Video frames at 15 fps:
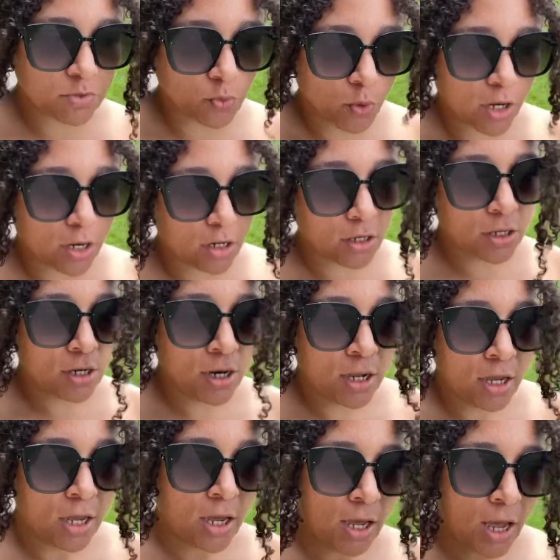where
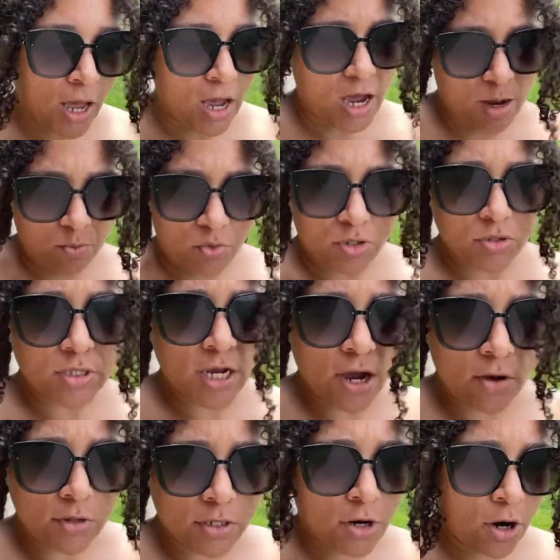I'm real
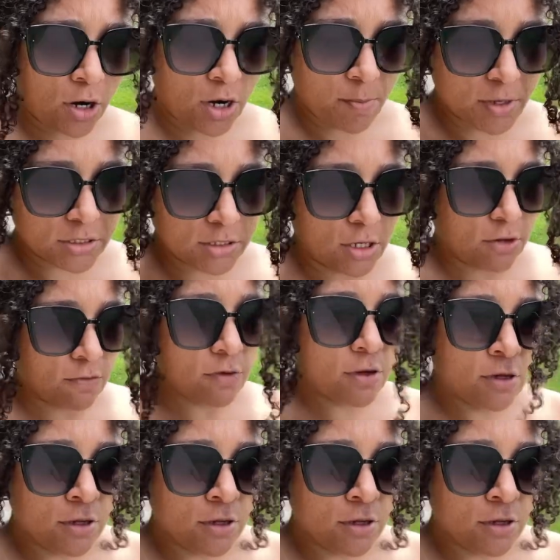down and hard on myself.